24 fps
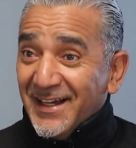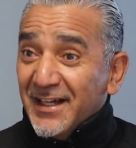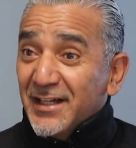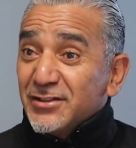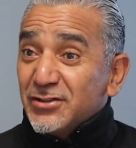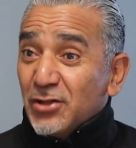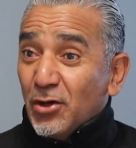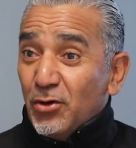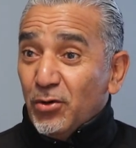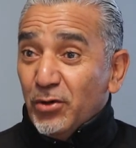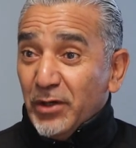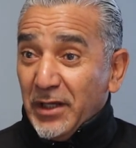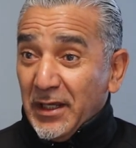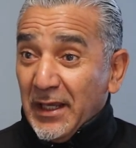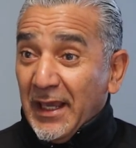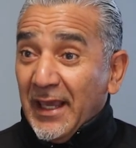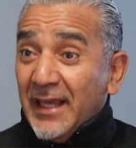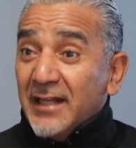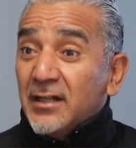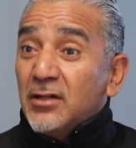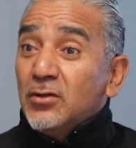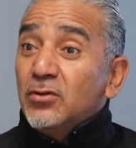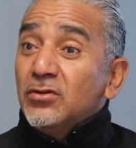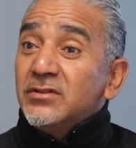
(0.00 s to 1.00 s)
So
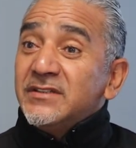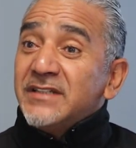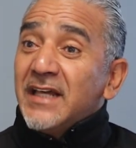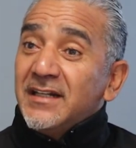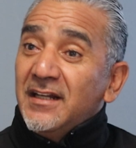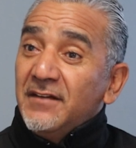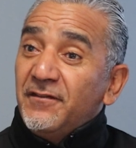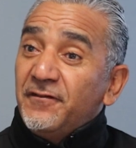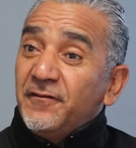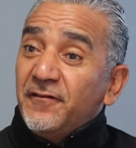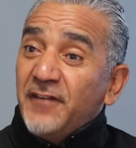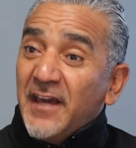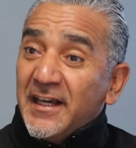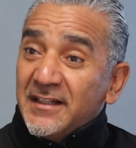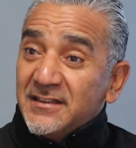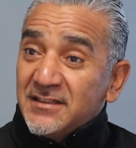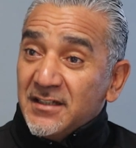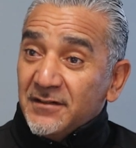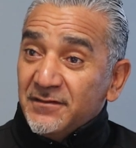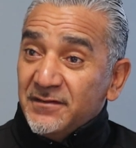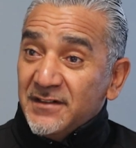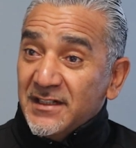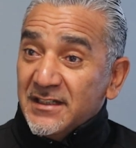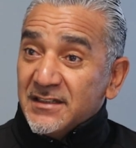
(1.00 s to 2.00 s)
it looks at
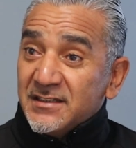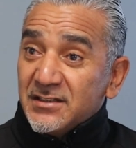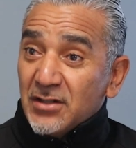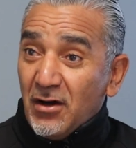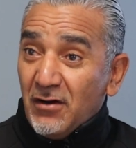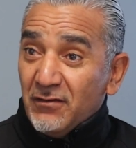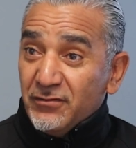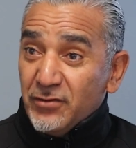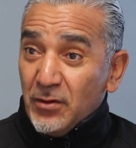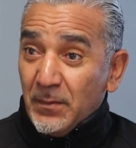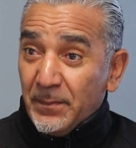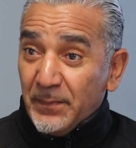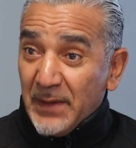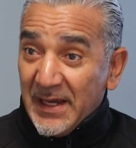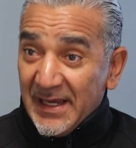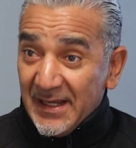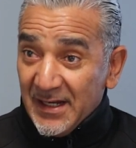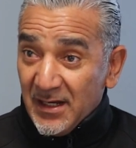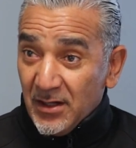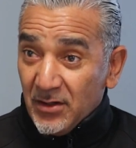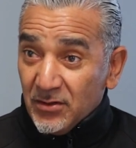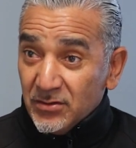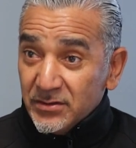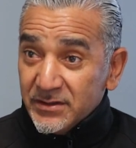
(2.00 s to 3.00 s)
effectiveness of your
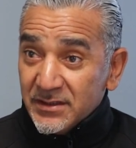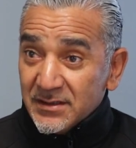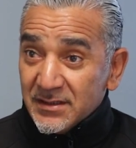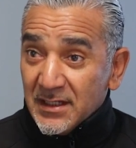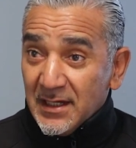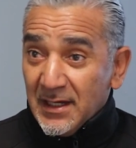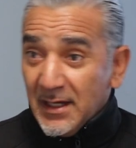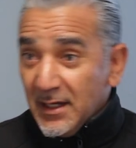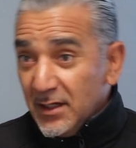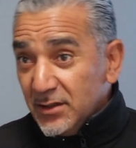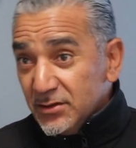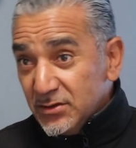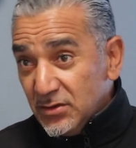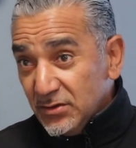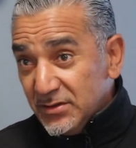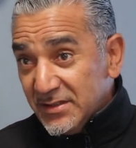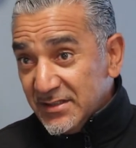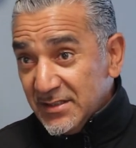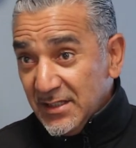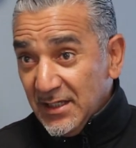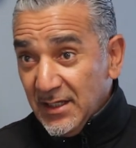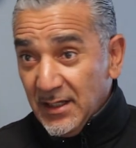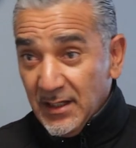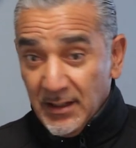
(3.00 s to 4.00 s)
payloads to
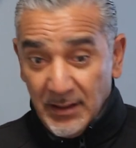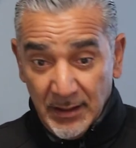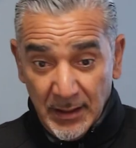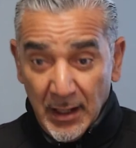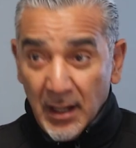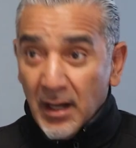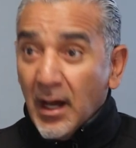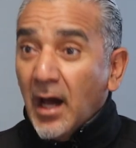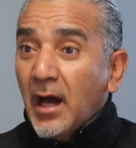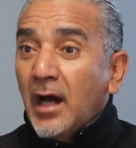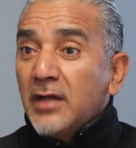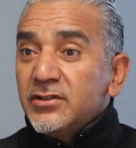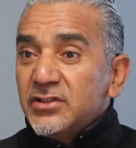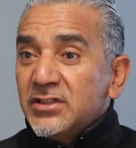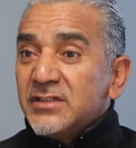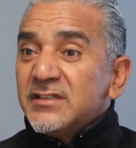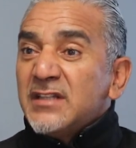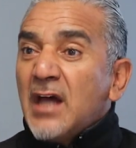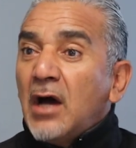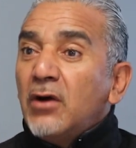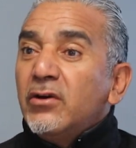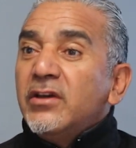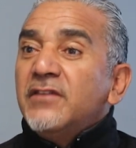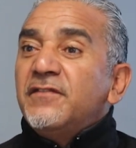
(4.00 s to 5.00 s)
see just
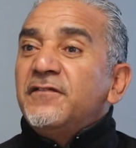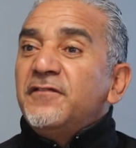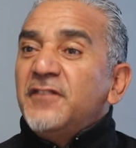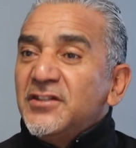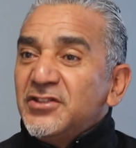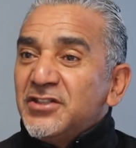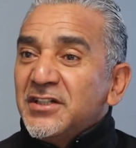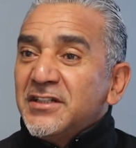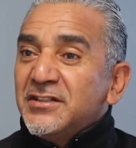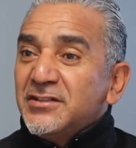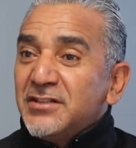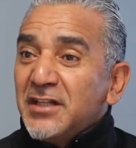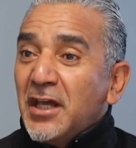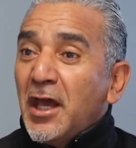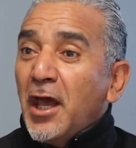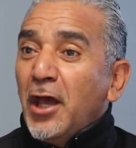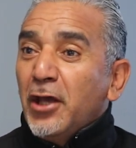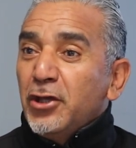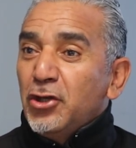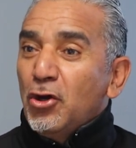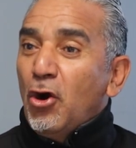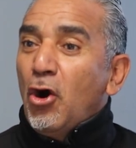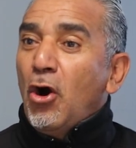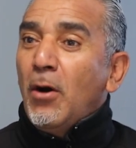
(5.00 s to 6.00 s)
how efficient
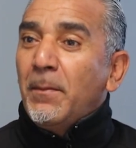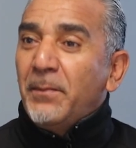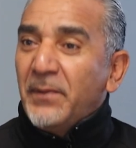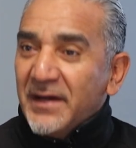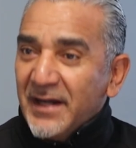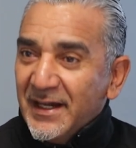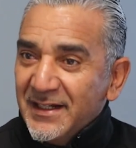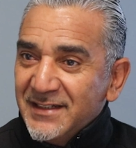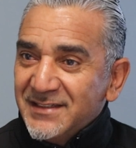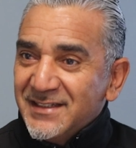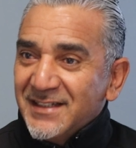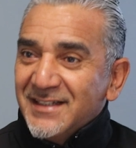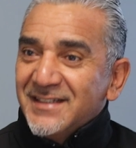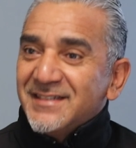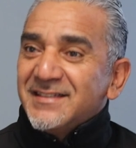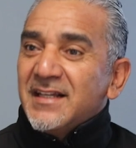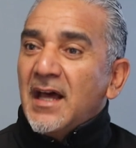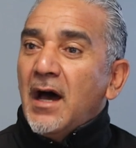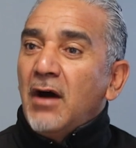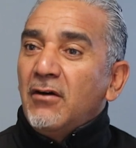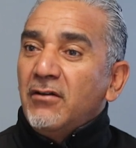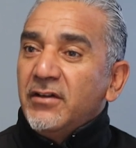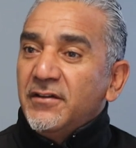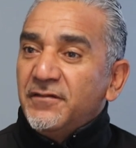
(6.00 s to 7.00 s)
your operators,
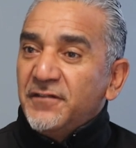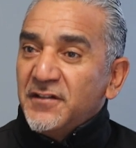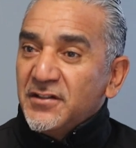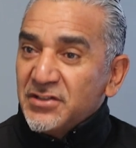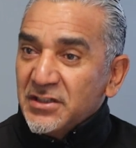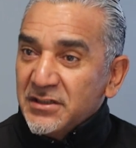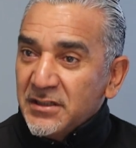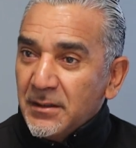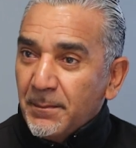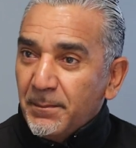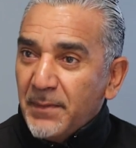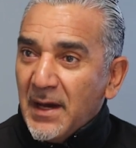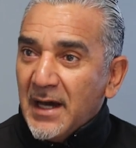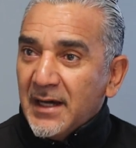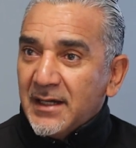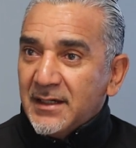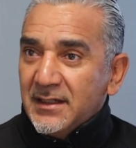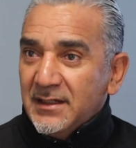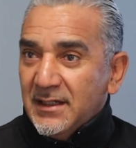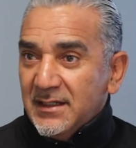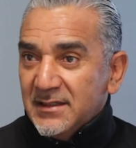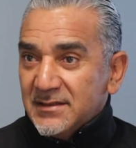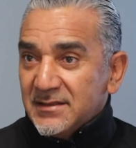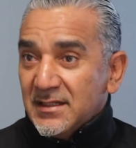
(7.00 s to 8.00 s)
how efficient the
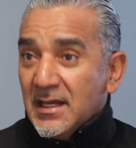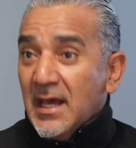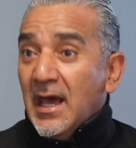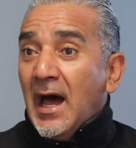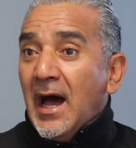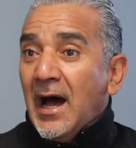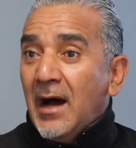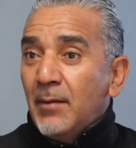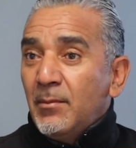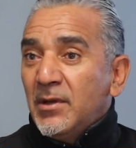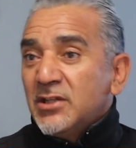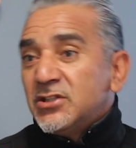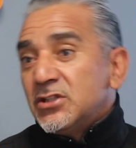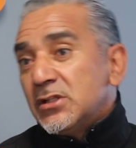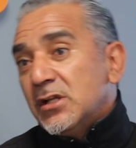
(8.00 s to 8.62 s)
bucket is, how